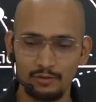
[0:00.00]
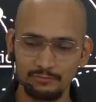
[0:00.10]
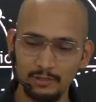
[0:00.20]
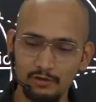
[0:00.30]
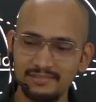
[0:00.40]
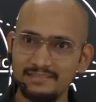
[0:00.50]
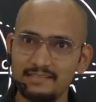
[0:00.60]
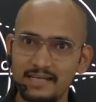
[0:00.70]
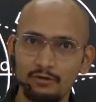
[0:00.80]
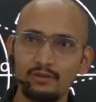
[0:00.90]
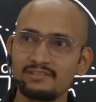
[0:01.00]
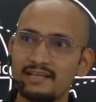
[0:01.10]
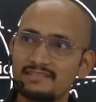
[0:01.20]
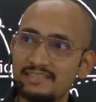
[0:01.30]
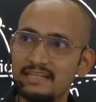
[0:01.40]
because these electrons are
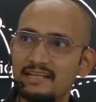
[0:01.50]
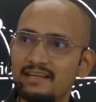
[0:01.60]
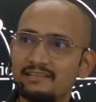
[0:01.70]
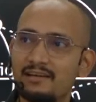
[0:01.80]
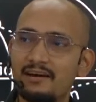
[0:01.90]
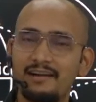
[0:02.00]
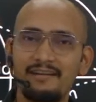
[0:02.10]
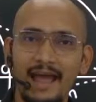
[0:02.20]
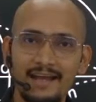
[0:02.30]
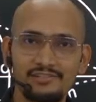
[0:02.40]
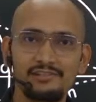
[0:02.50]
shielding the attraction